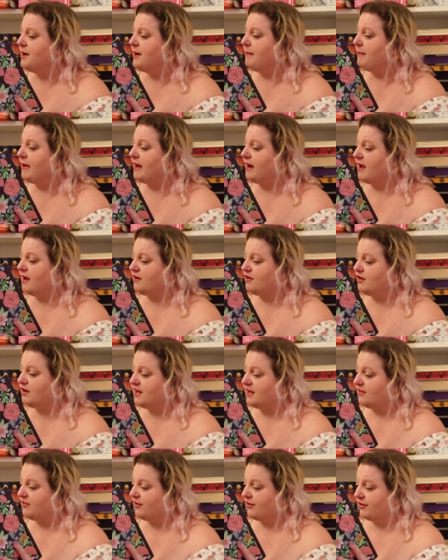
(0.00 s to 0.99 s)
But
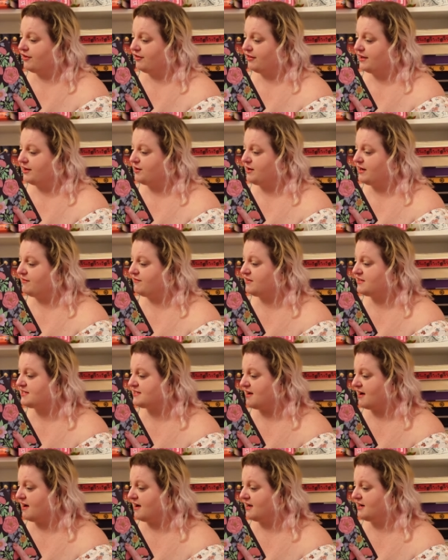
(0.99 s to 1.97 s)
underneath her glittering
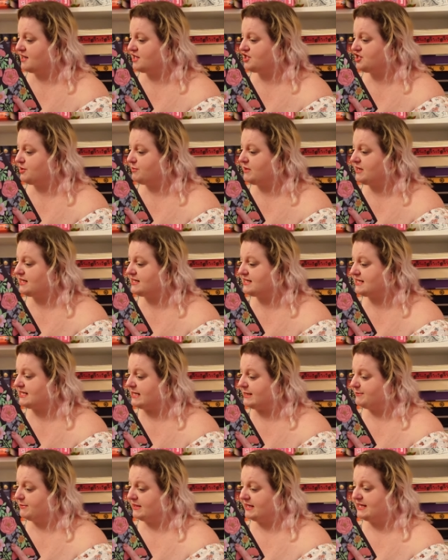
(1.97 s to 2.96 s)
facade, Gemma is
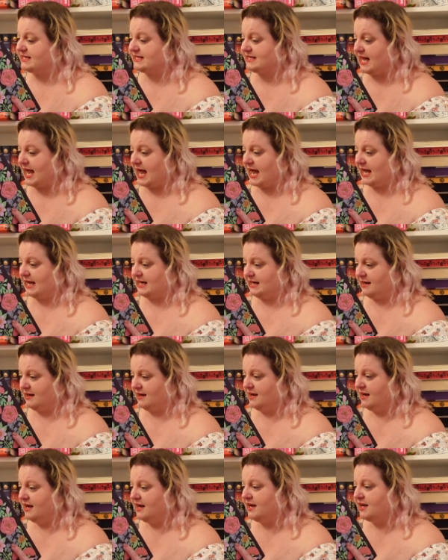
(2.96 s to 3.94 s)
deeply sad.
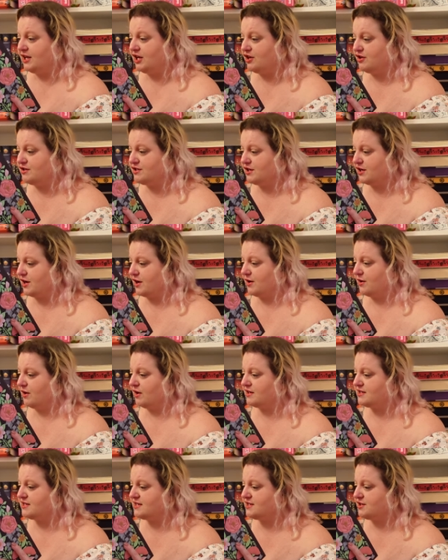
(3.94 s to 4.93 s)
Years ago,
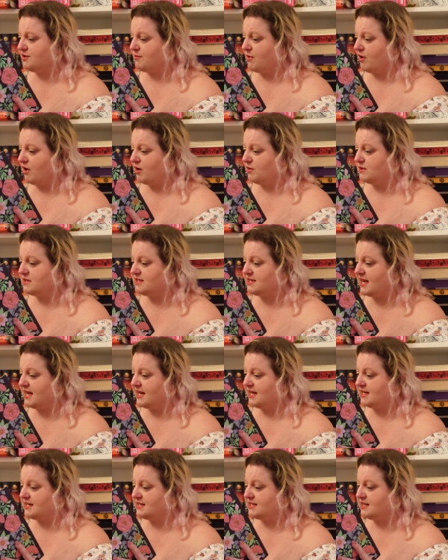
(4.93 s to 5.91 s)
her sister Mara was
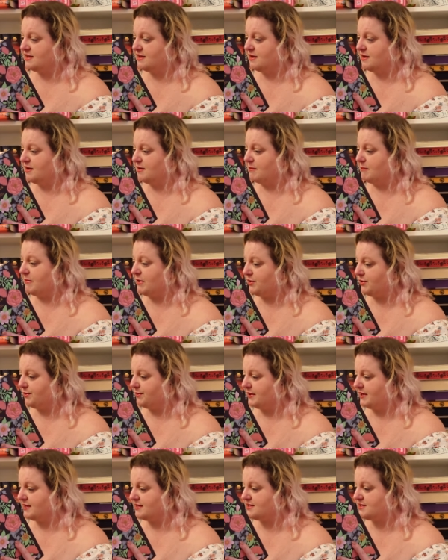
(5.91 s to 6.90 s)
taken to the Middle
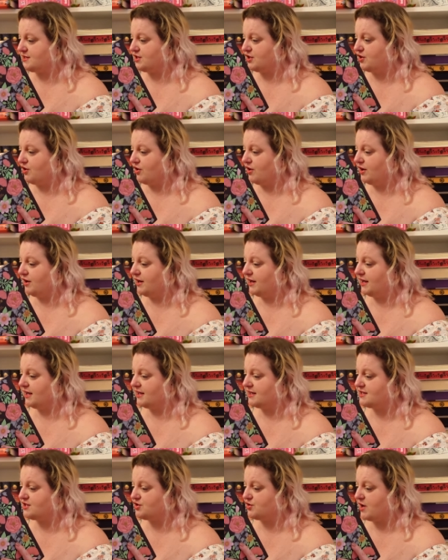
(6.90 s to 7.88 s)
Mist to guard
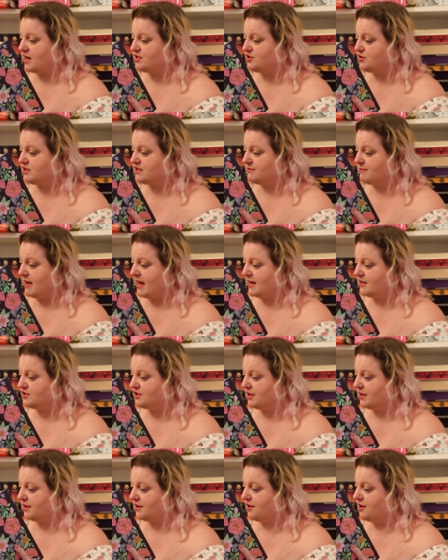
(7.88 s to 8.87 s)
against treacherous
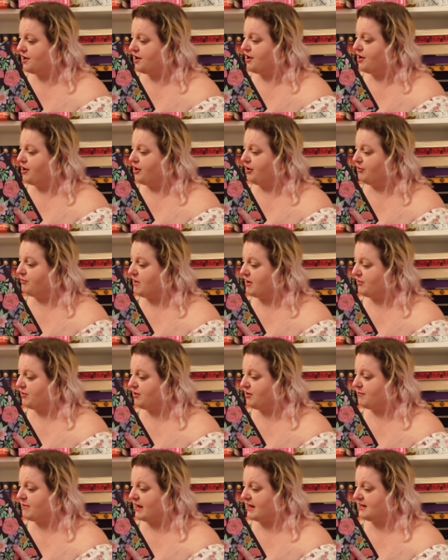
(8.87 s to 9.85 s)
magic. Her mother
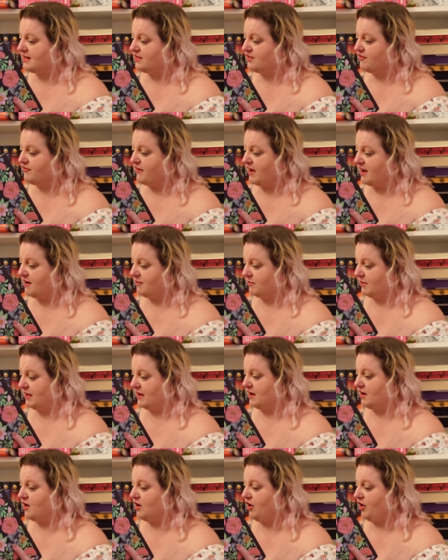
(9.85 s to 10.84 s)
abandoned the
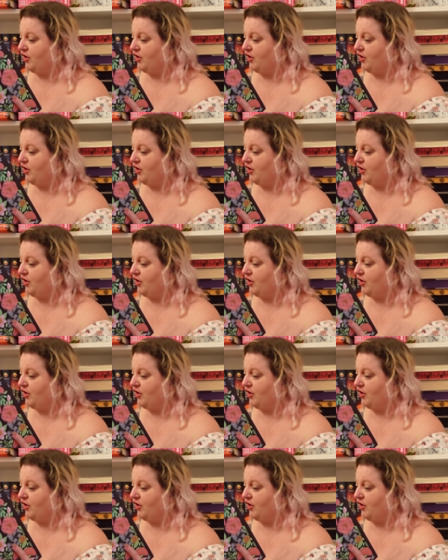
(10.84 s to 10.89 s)
family.